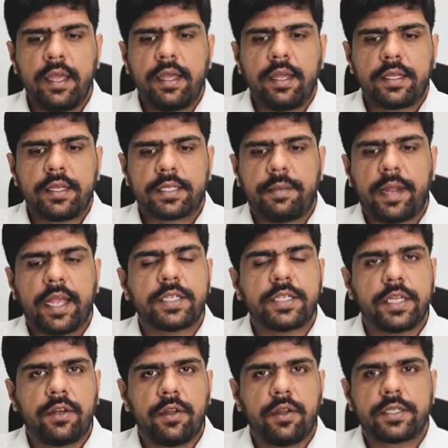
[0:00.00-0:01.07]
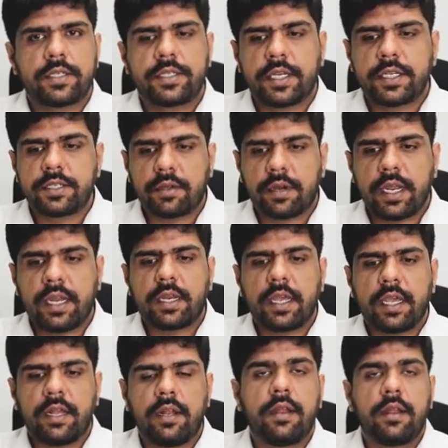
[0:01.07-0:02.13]
supply chain logistics,
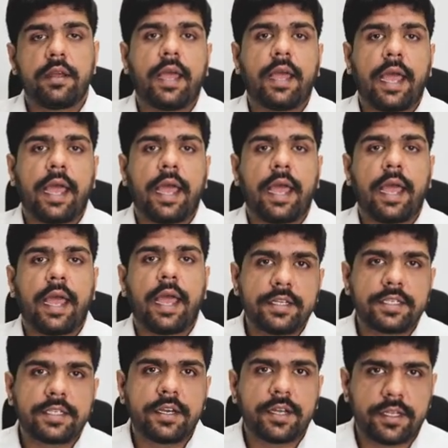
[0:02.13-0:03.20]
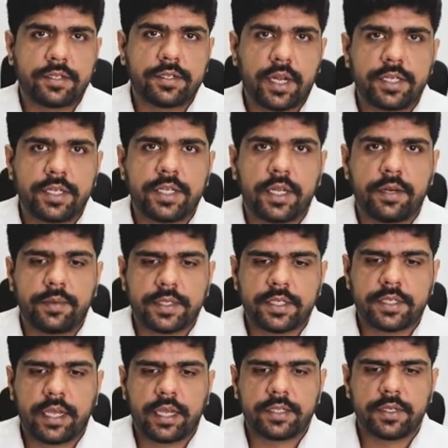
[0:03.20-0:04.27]
retail, and real estate construction, which
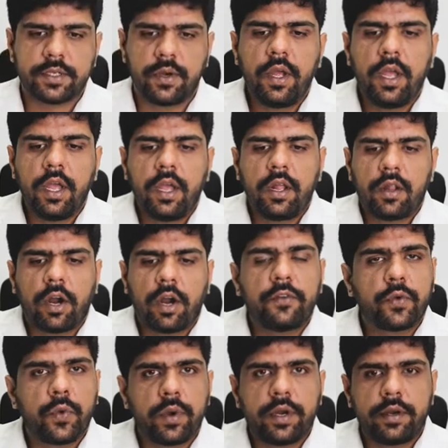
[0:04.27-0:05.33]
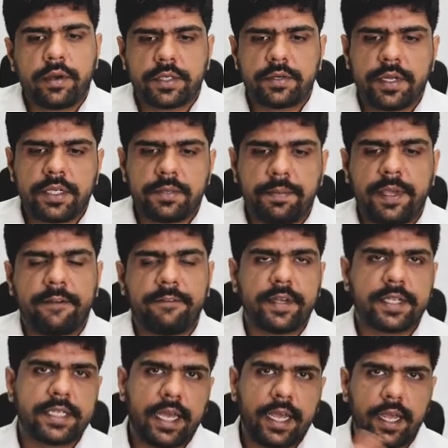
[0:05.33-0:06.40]
is there. So a lot of core industries.
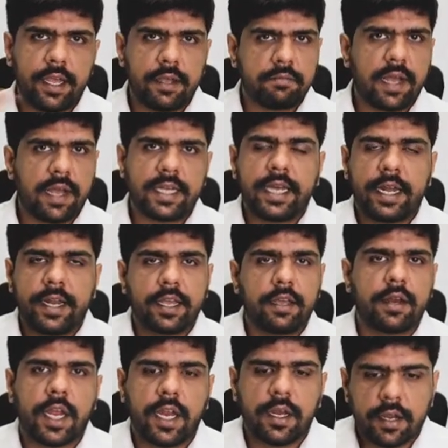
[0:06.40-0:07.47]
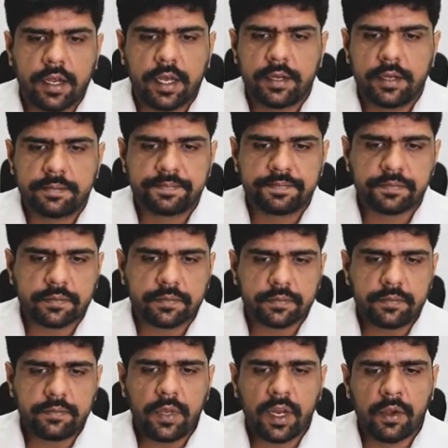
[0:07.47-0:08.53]
BFSI has had a great year,
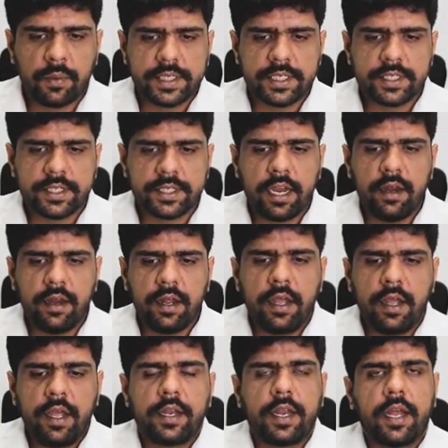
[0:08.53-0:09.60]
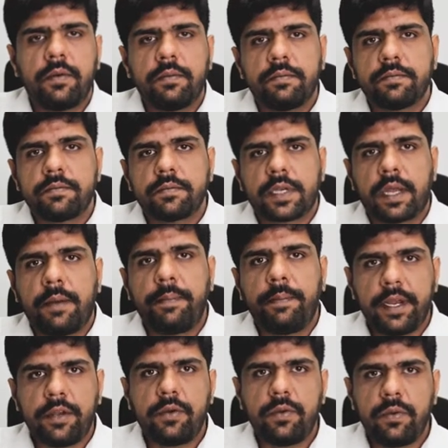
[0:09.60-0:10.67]
which is there. Now,
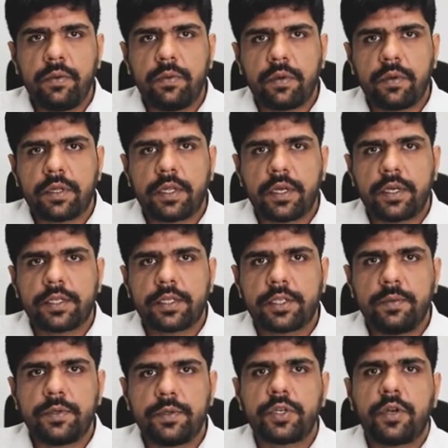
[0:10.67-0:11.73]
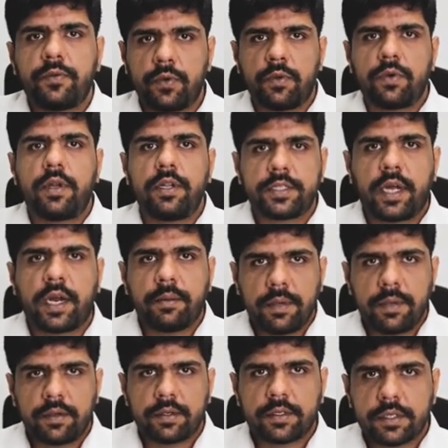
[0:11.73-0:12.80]
compared to the distribution of overall startup
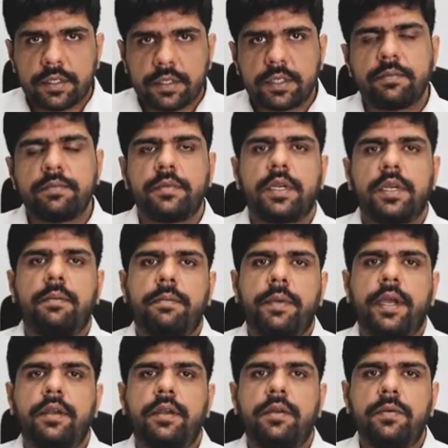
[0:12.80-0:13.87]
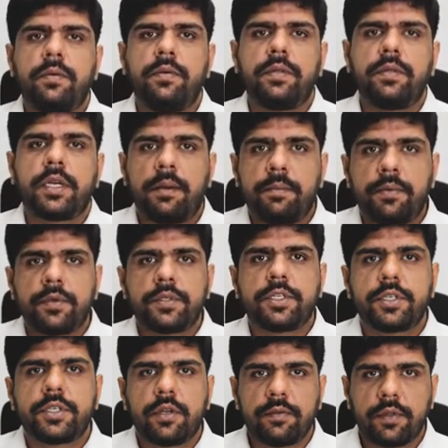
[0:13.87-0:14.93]
ecosystem, compared to the
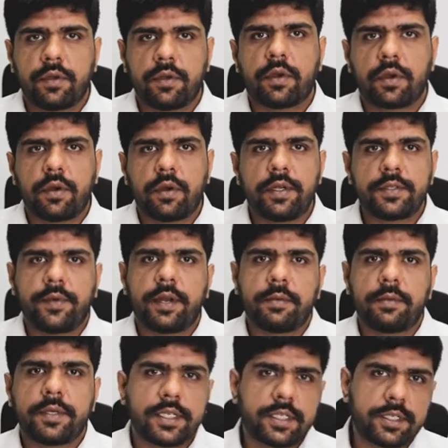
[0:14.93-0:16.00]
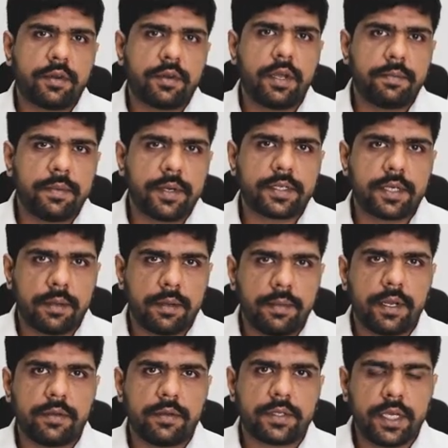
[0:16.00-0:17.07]
composition of the unicorns, where about 63% are
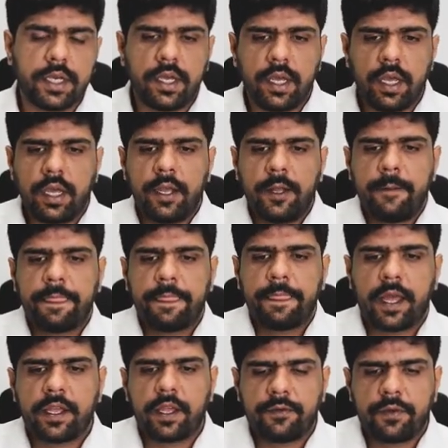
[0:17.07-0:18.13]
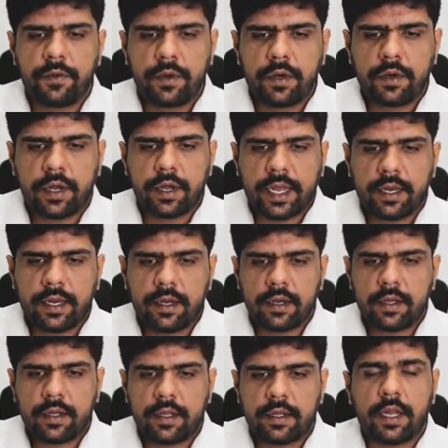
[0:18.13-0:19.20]
B2C, uh, if you would look at
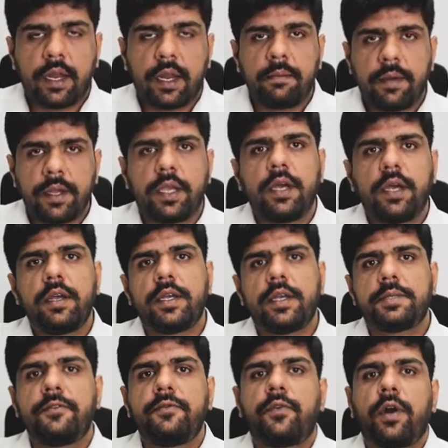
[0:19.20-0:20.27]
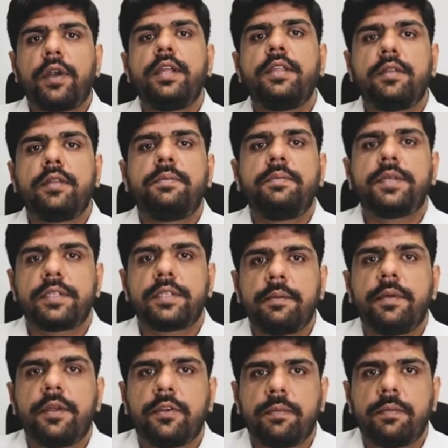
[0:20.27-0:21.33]
the number here, it's about 43% are
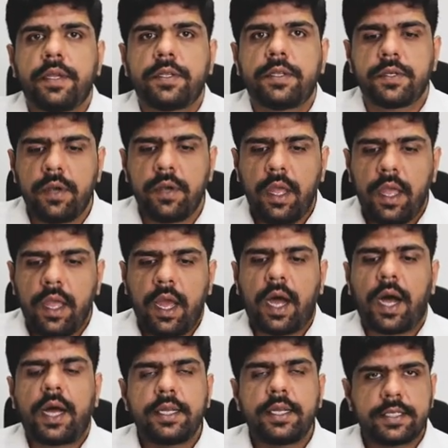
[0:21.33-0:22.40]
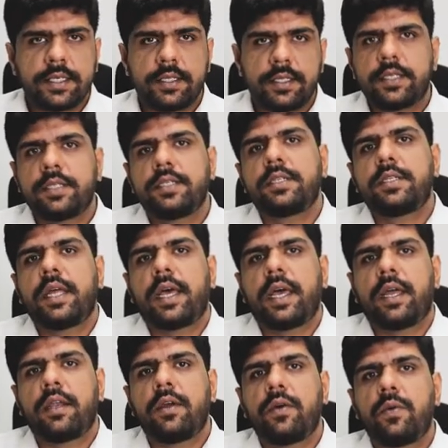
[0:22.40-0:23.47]
B2B. So our sense is
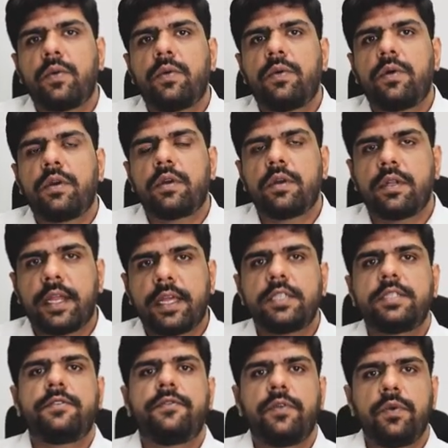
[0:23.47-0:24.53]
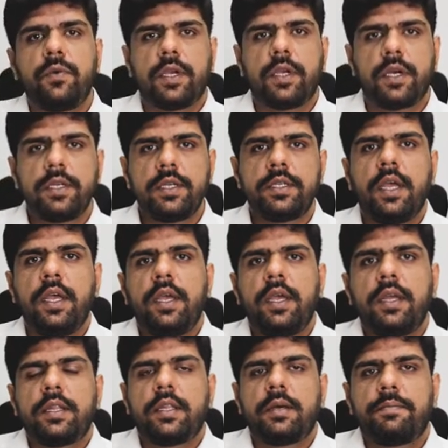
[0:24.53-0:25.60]
that over next few years,
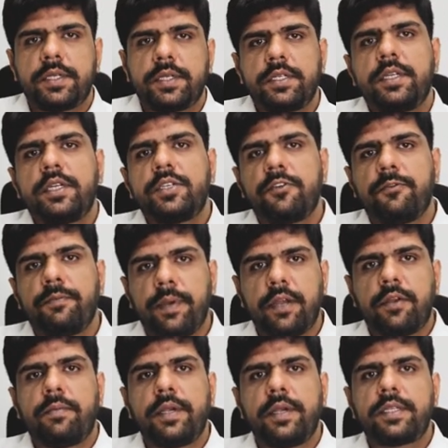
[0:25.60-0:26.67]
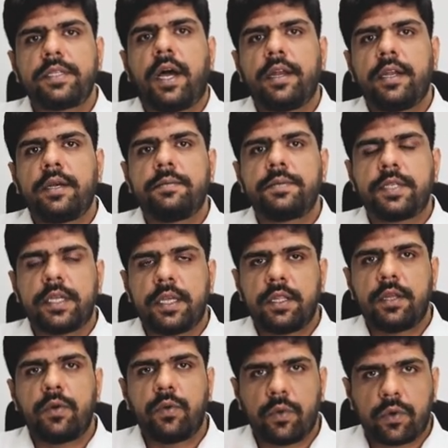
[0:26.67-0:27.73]
the percentage of B2B startups in
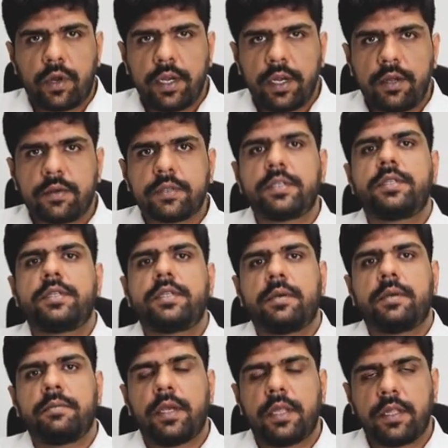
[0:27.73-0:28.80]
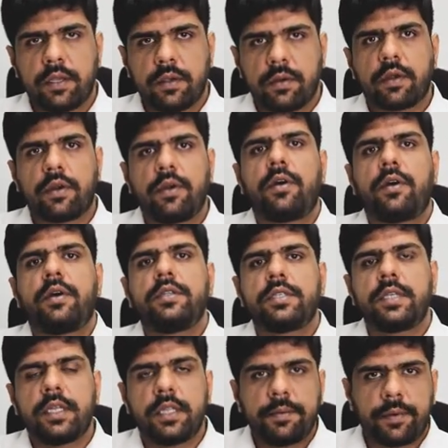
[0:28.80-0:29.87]
the overall ecosystem, in the unicorns,
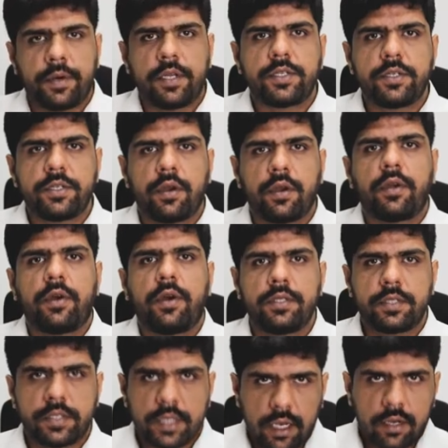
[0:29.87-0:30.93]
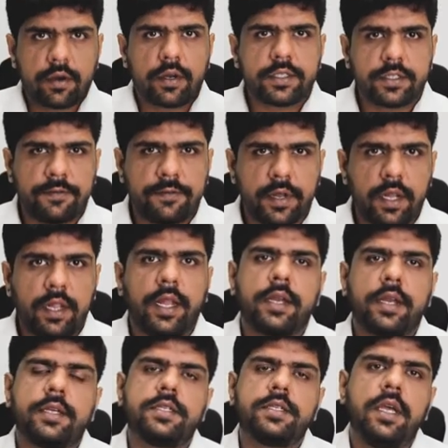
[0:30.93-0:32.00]
in the potential unicorns across the funnel
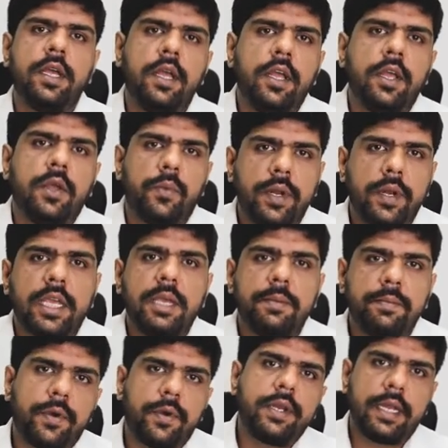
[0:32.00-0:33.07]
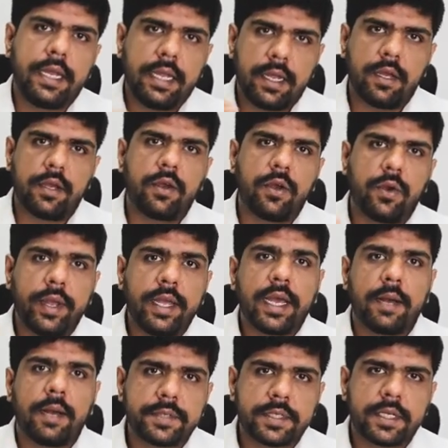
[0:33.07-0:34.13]
that is, will keep on going
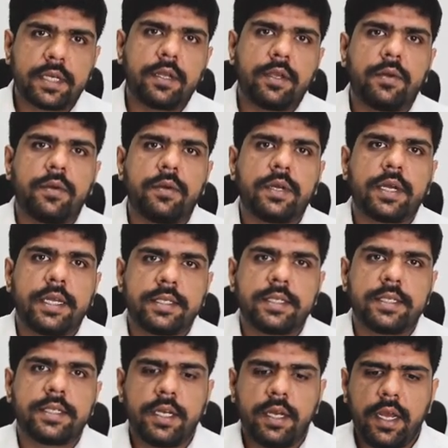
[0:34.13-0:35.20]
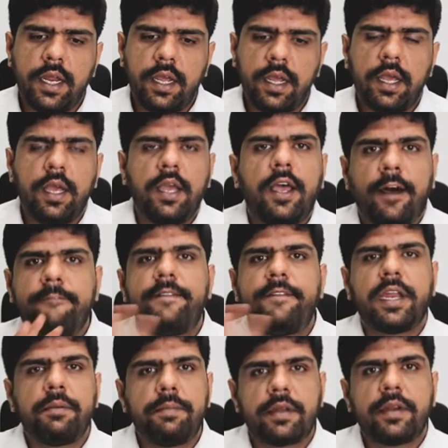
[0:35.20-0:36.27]
up, you know, consistently a
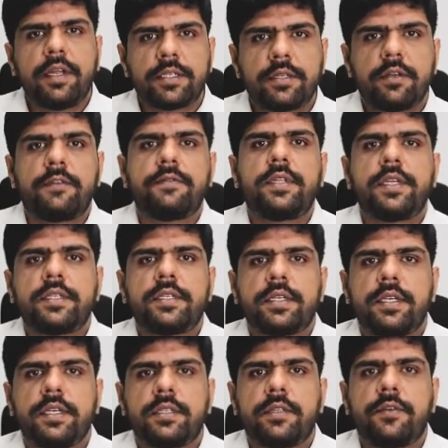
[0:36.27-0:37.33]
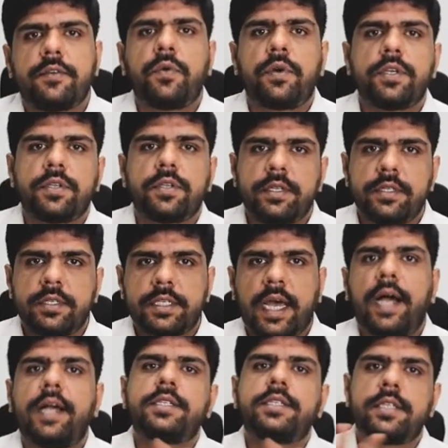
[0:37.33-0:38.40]
very big reason of this is the focus on
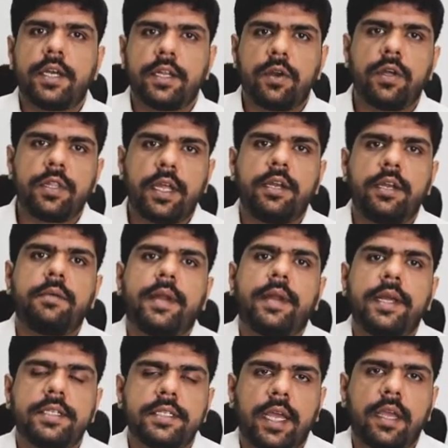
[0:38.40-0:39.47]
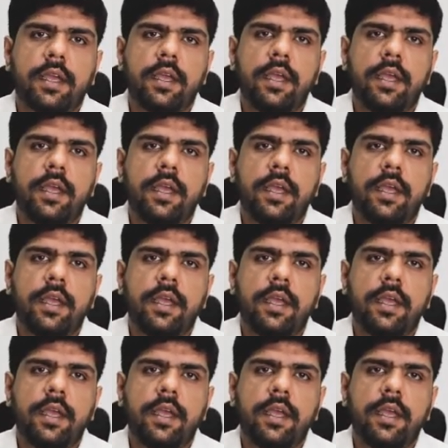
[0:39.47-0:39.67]
SaaS and on the enterprise tech